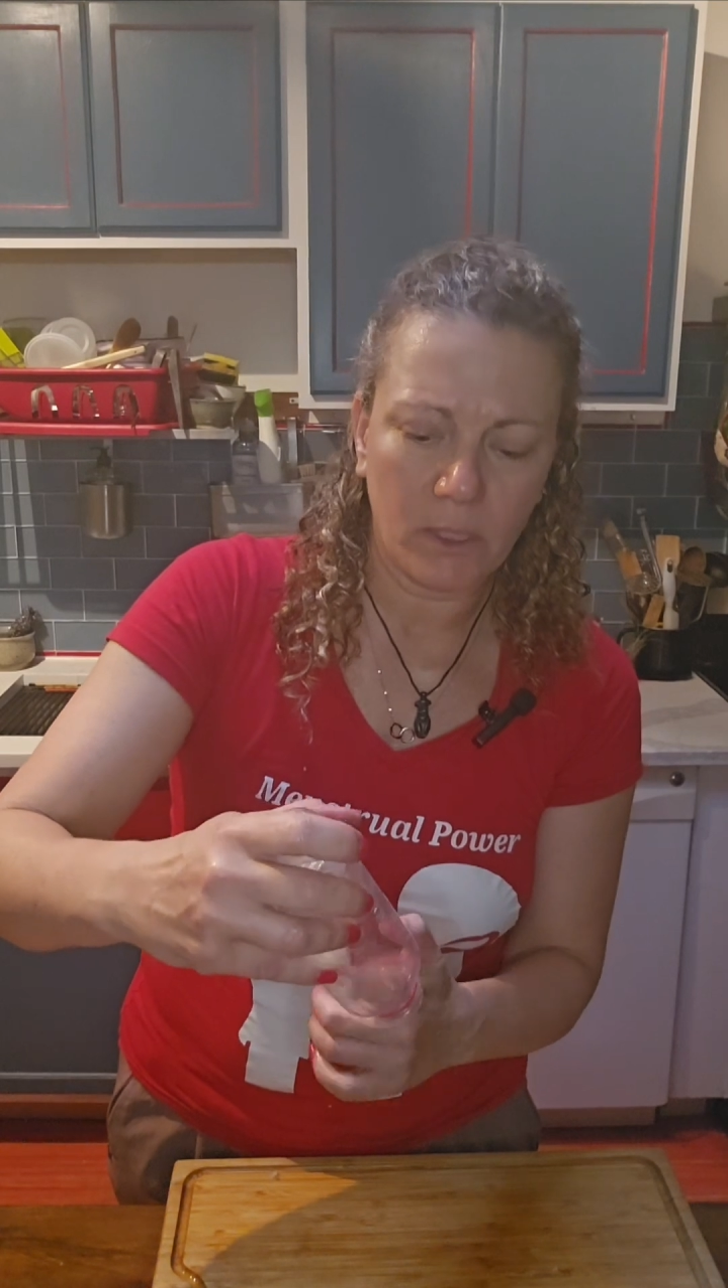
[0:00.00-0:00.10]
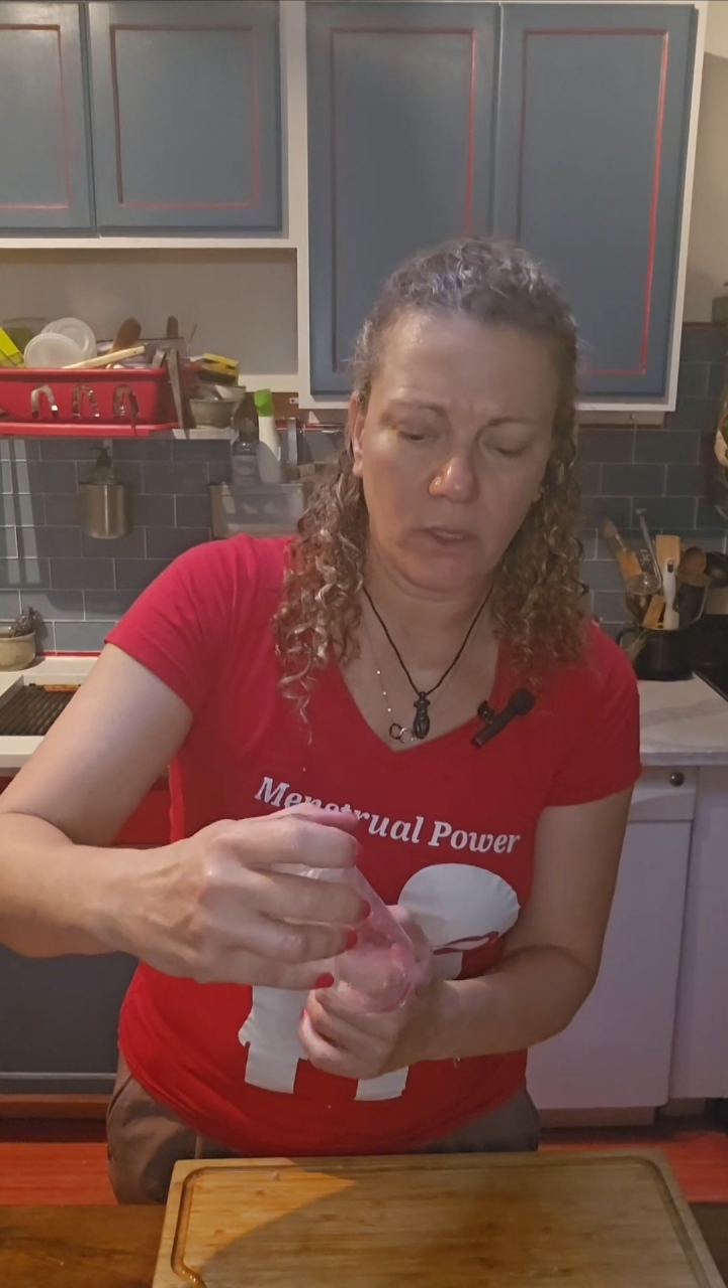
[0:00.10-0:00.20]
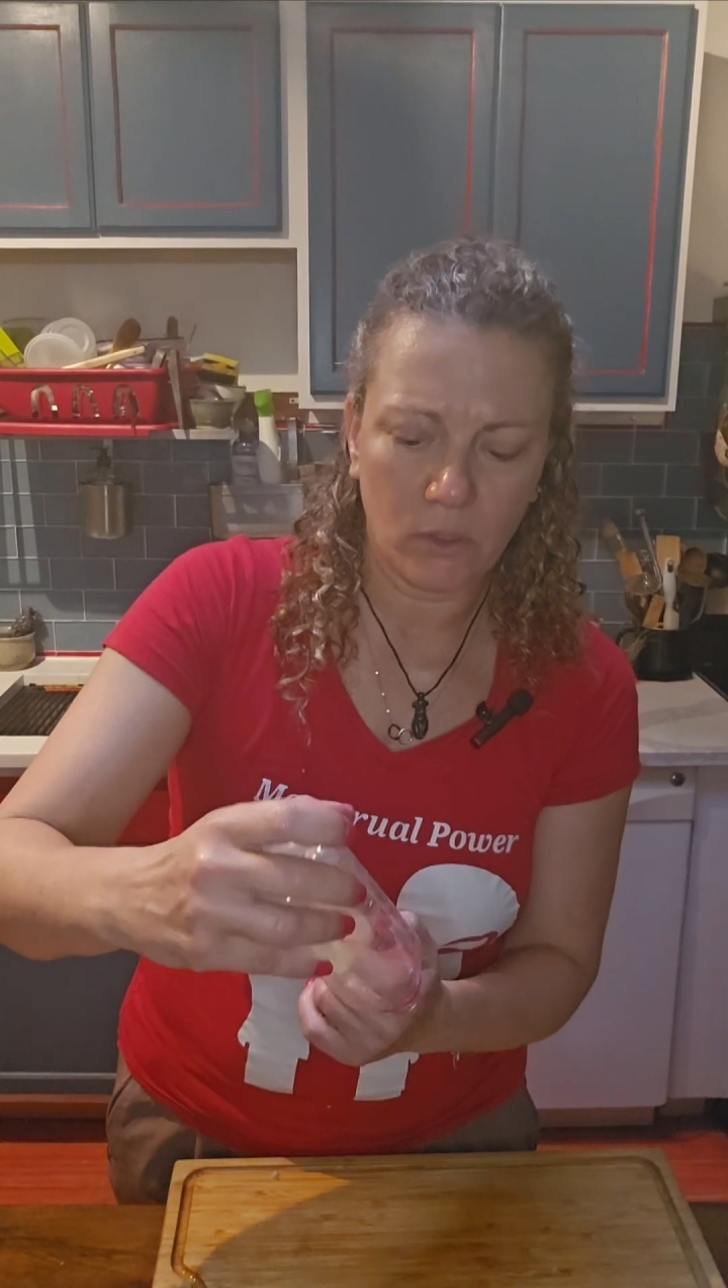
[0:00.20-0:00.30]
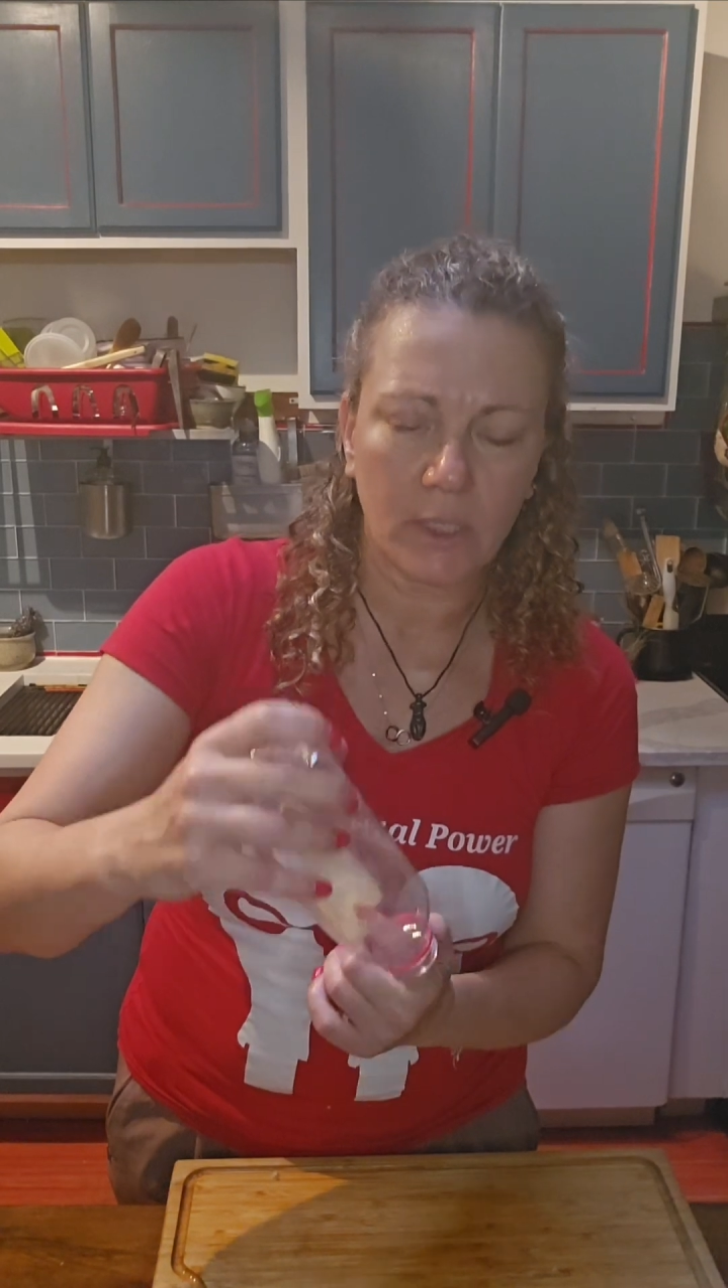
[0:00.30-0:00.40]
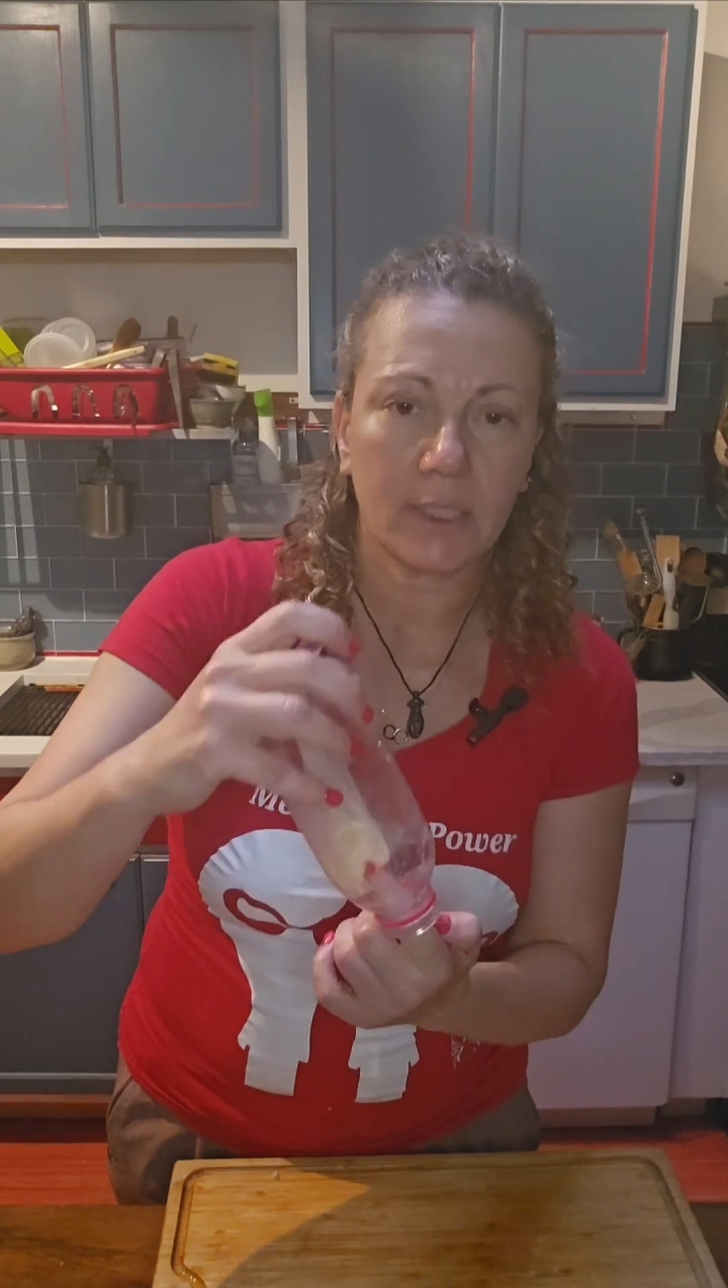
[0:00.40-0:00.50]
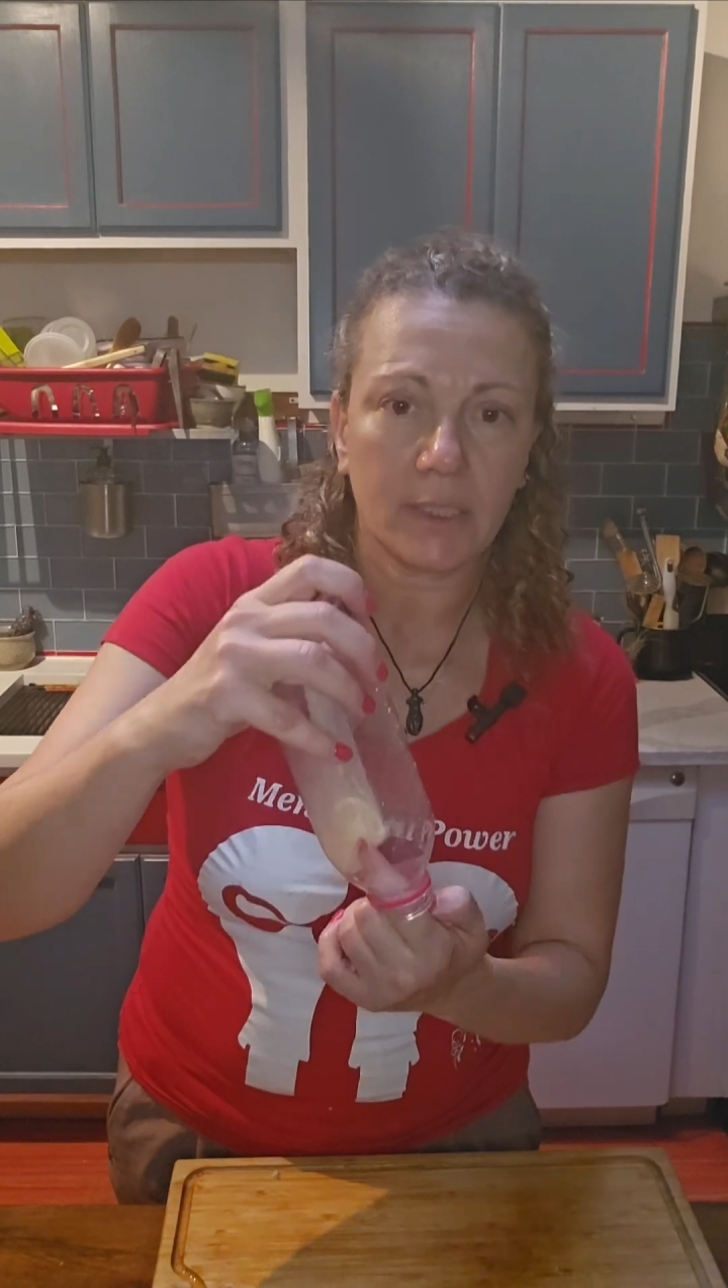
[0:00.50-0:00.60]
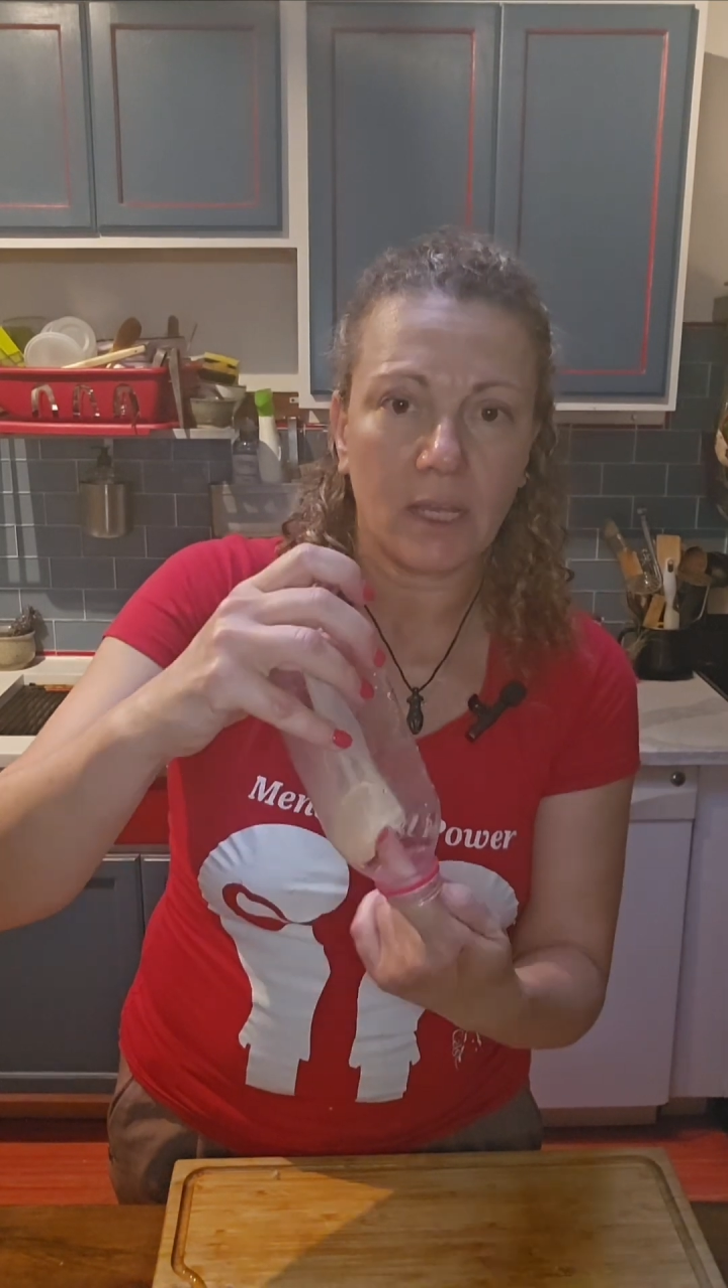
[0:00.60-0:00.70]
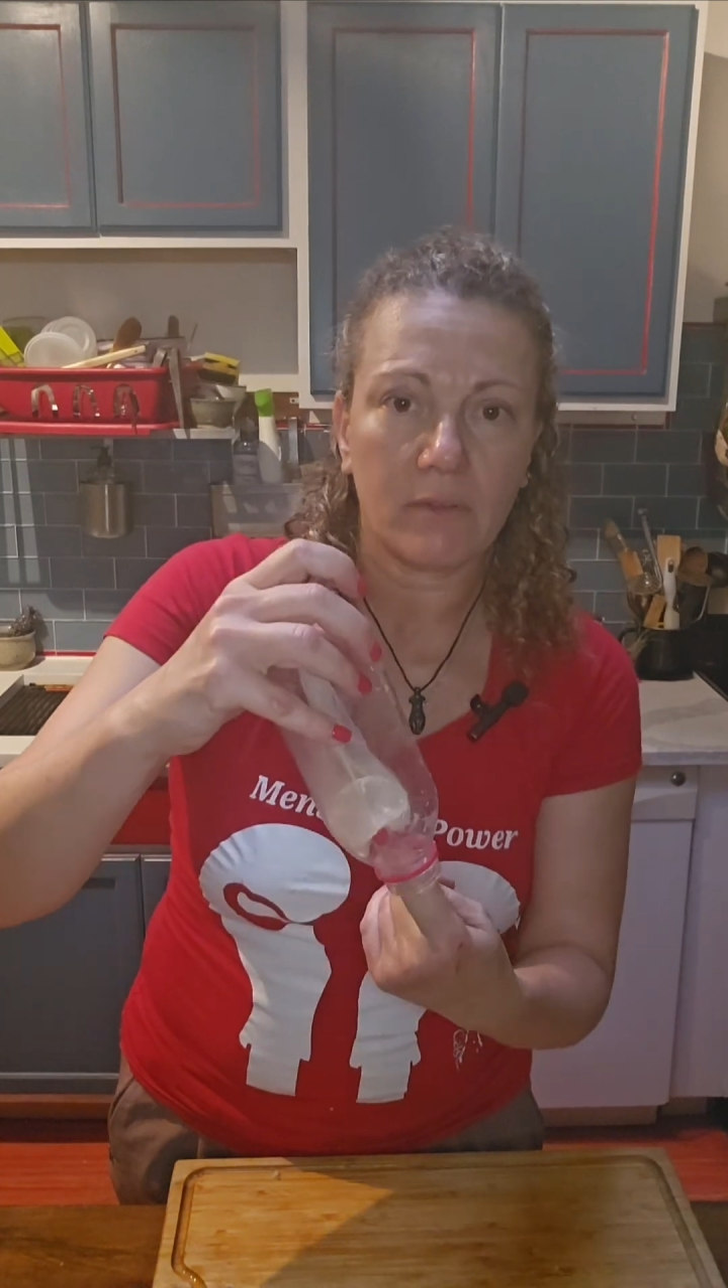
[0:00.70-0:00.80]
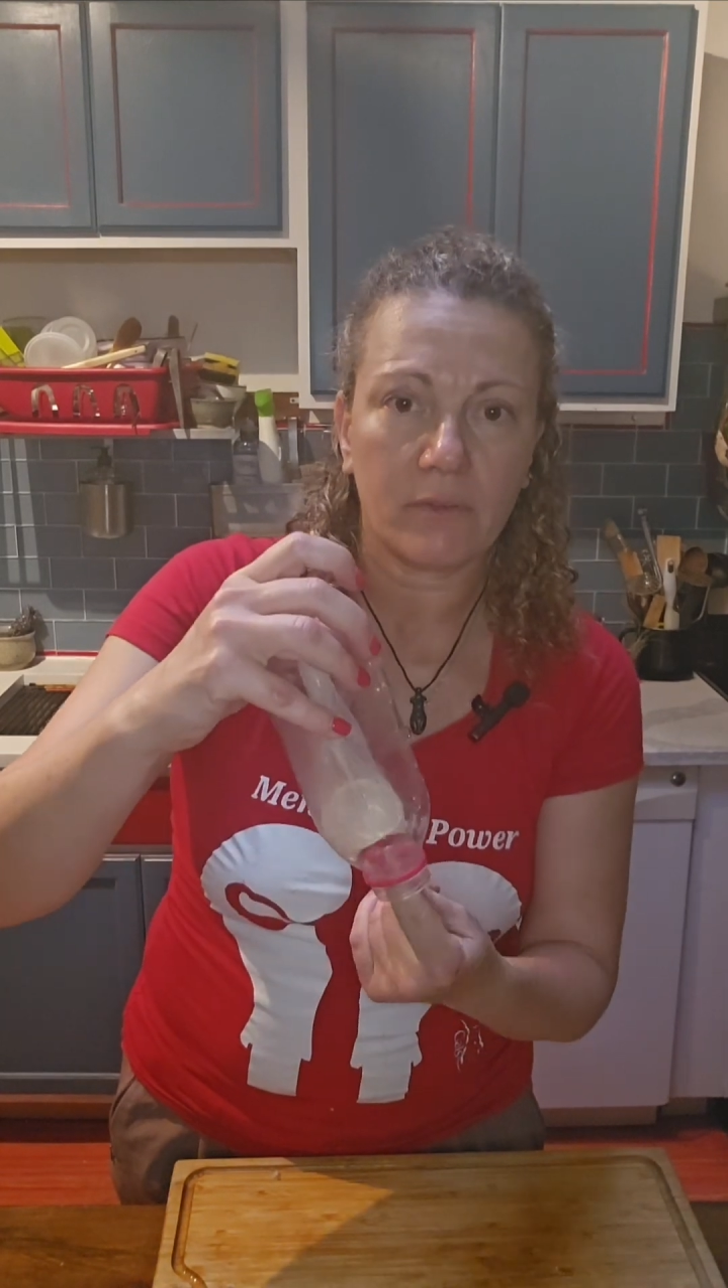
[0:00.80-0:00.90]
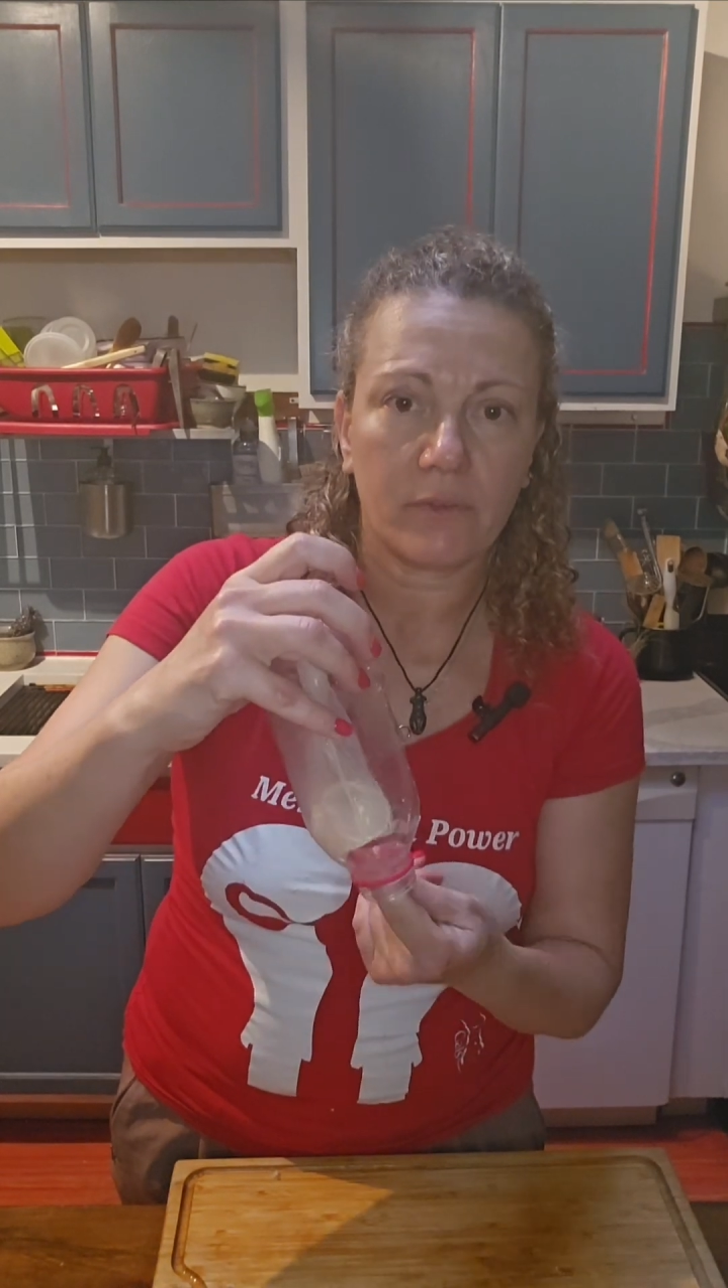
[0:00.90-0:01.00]
long
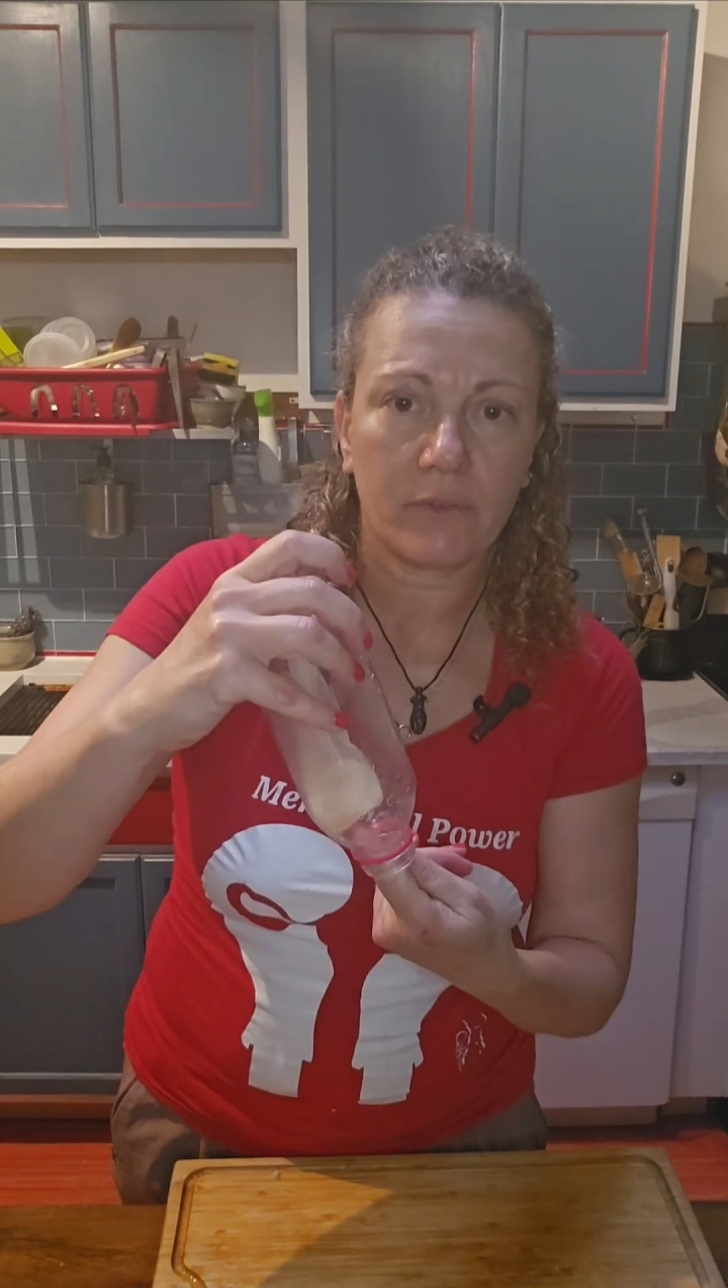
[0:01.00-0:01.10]
enough